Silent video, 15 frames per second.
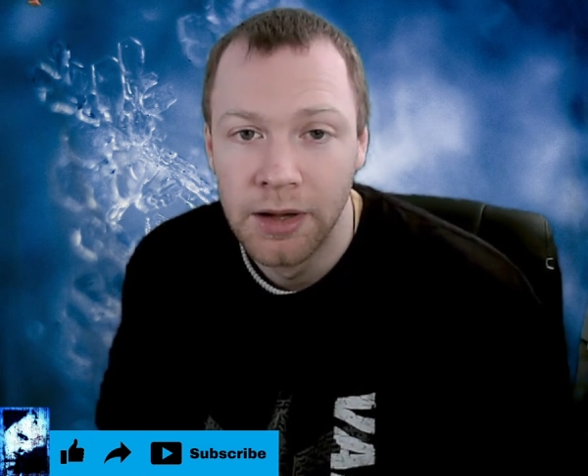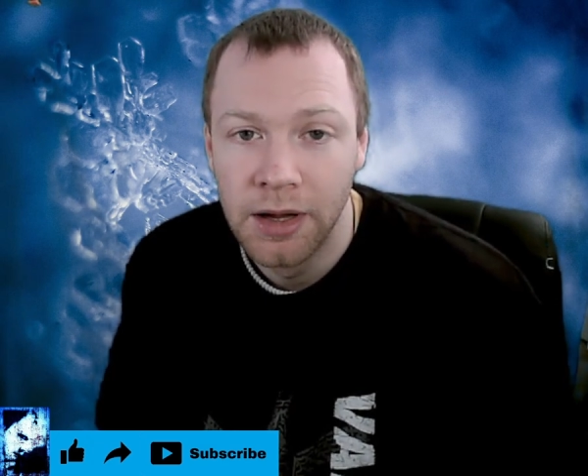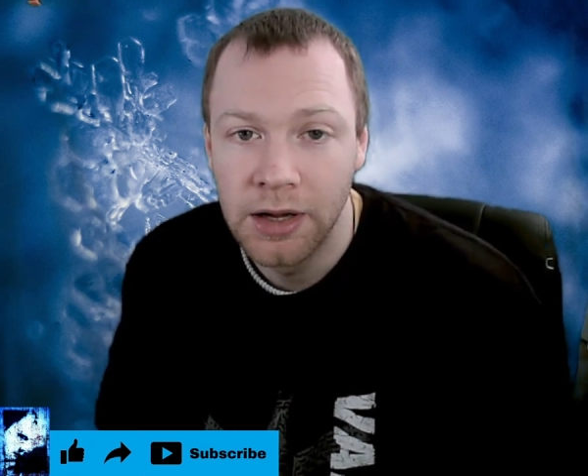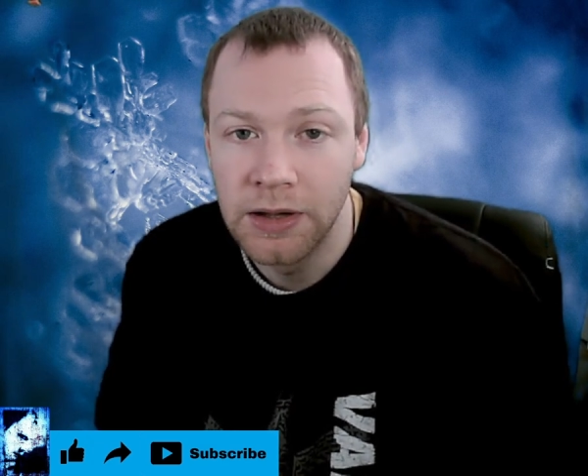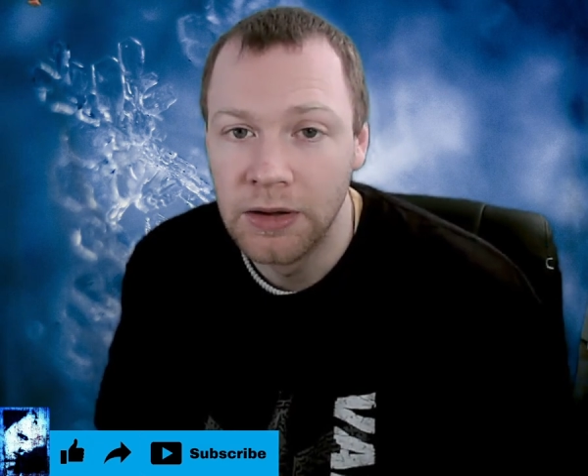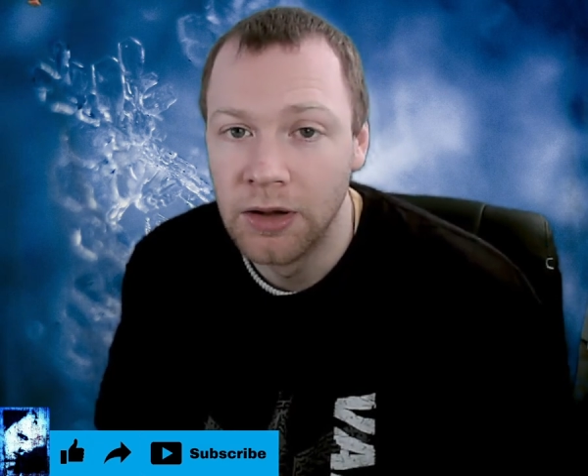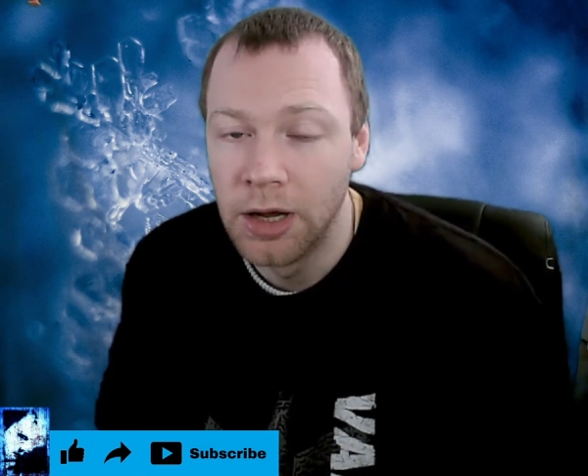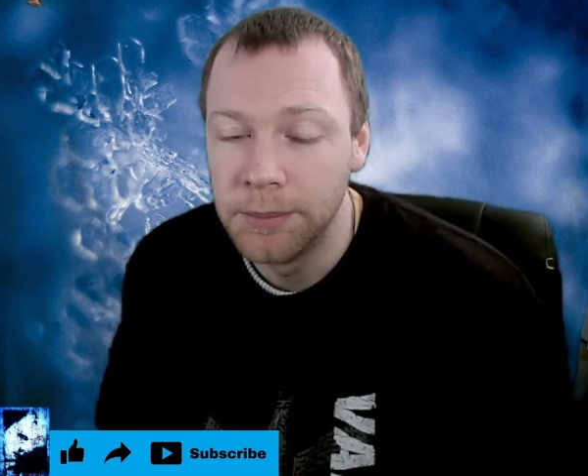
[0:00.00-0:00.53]

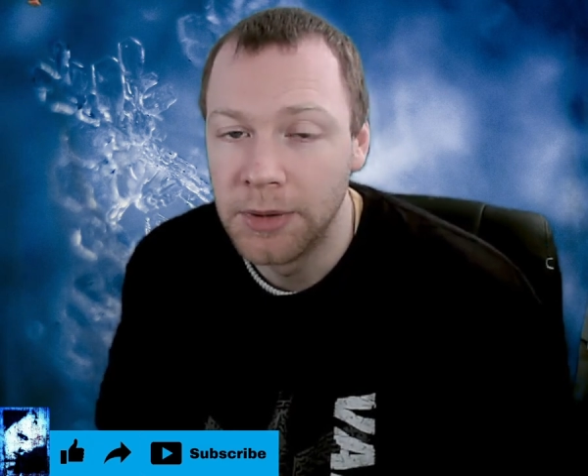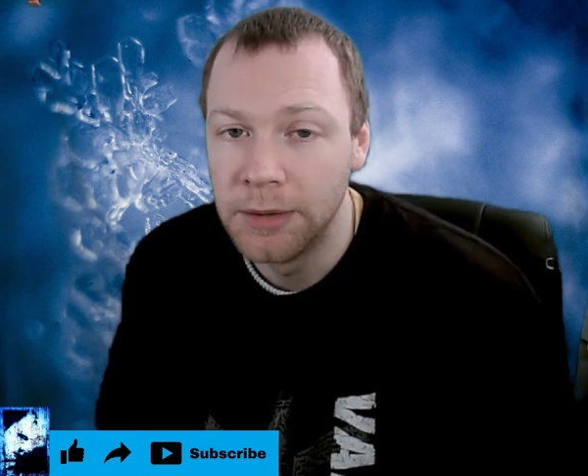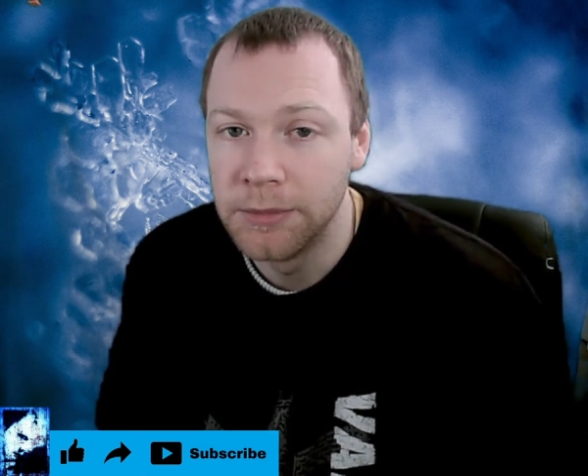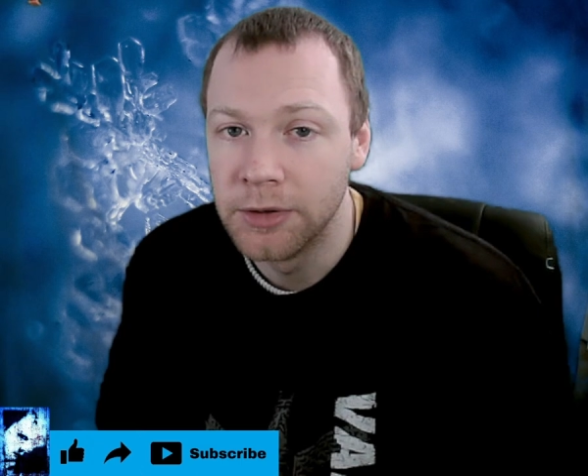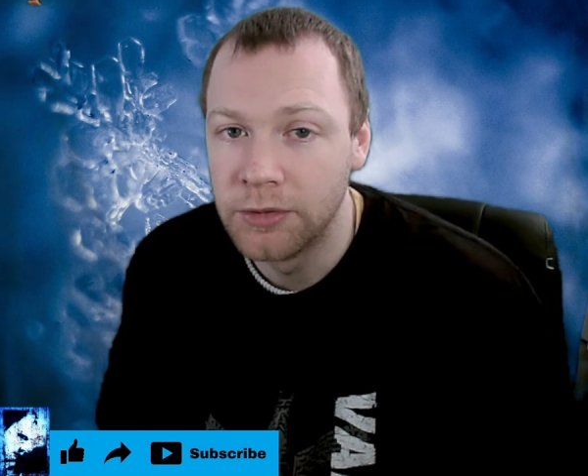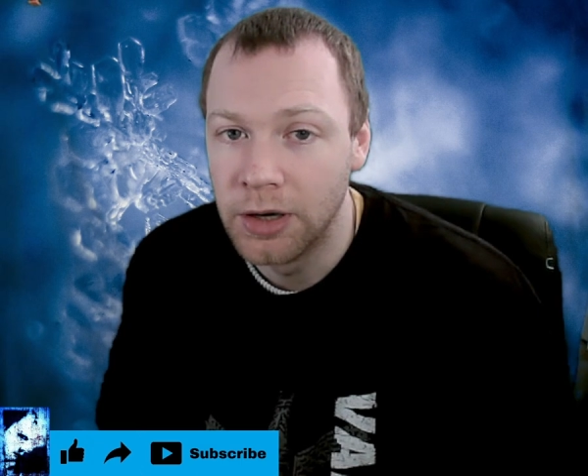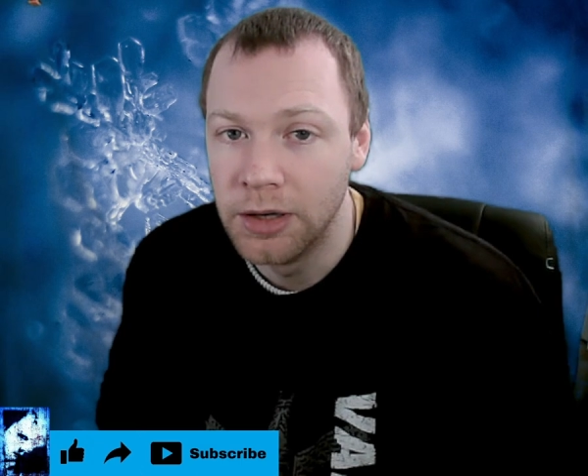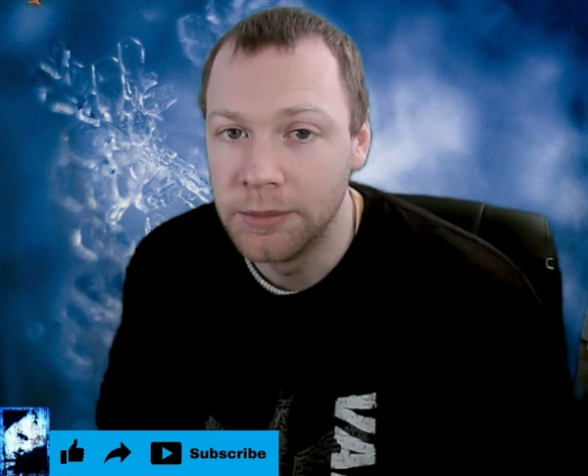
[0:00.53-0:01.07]
Hit the like button, we
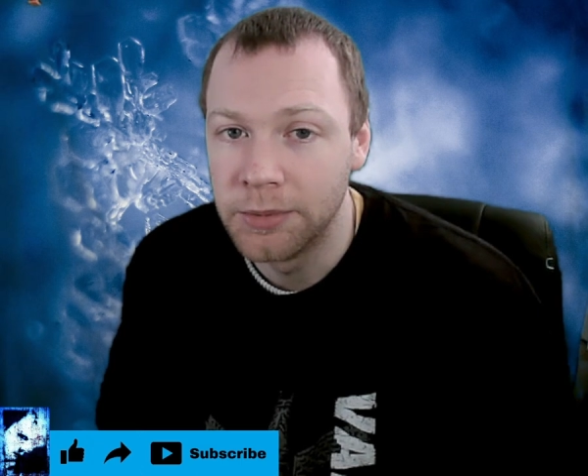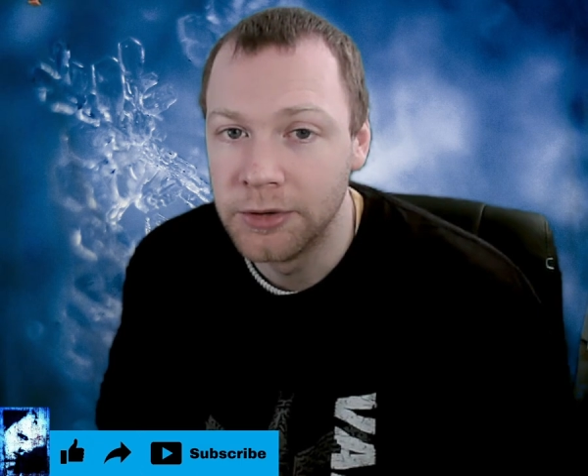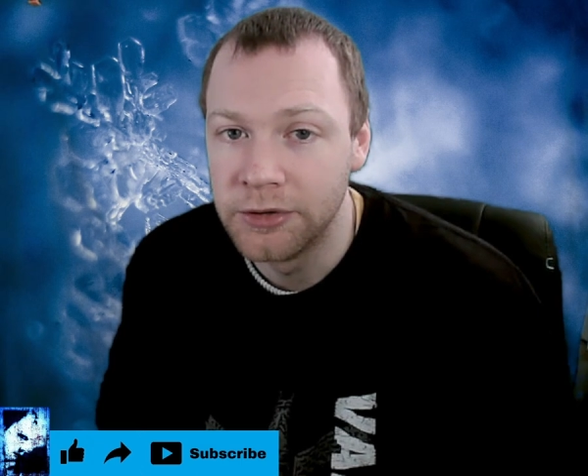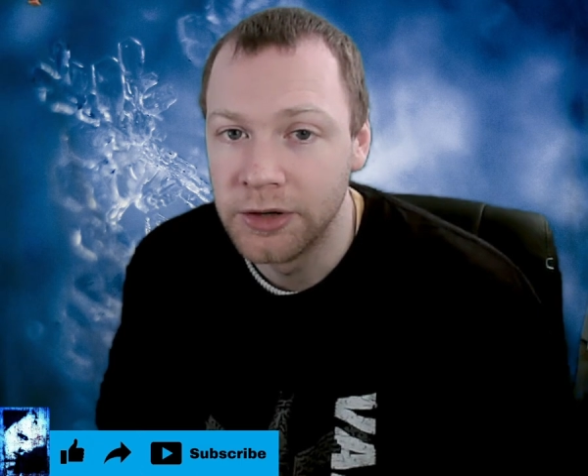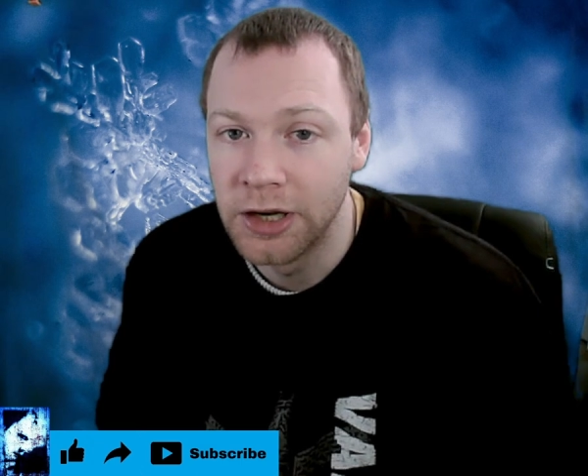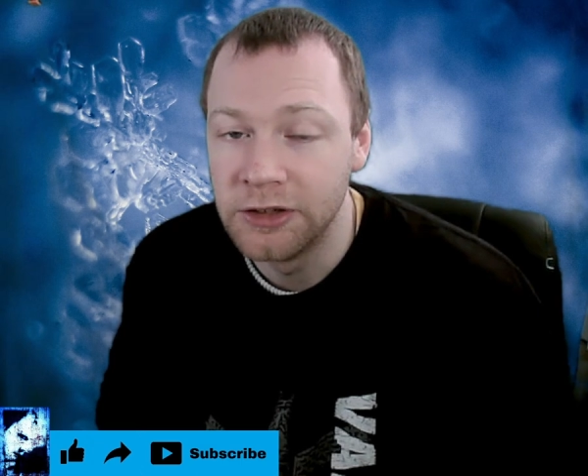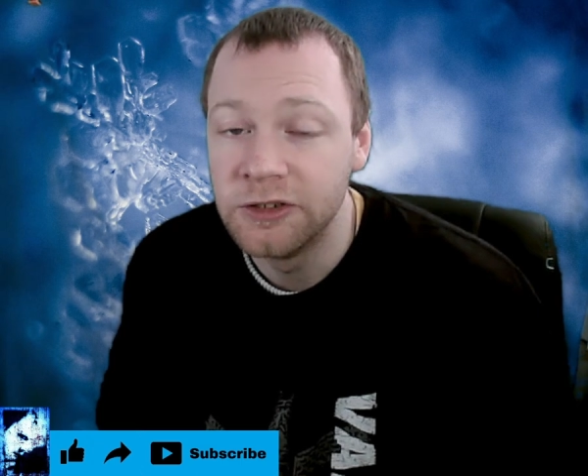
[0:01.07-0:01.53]
greatly appreciate.